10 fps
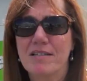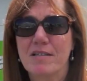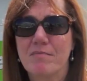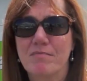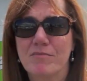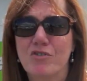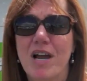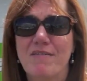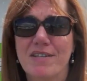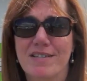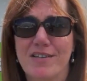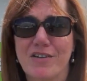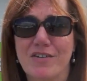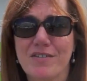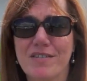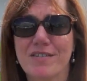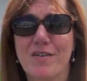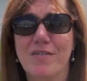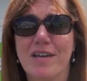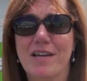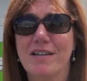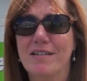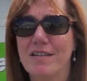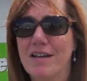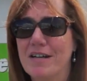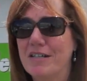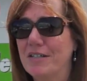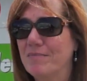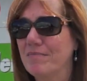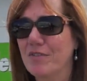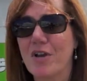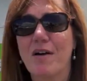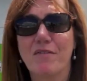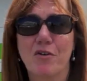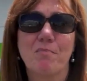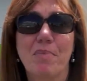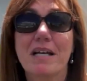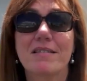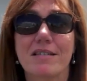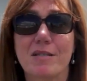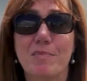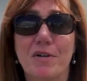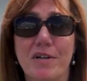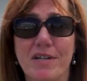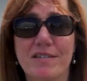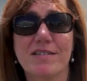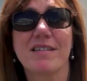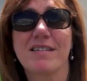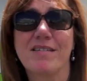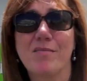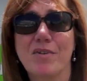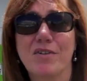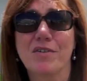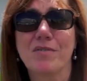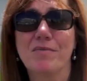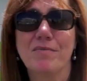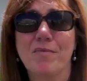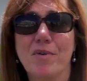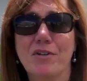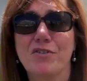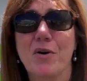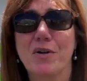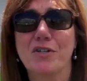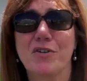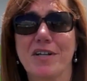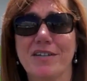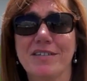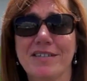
some driving skills so that um, you have your best experience when you're when you're towing a trailer.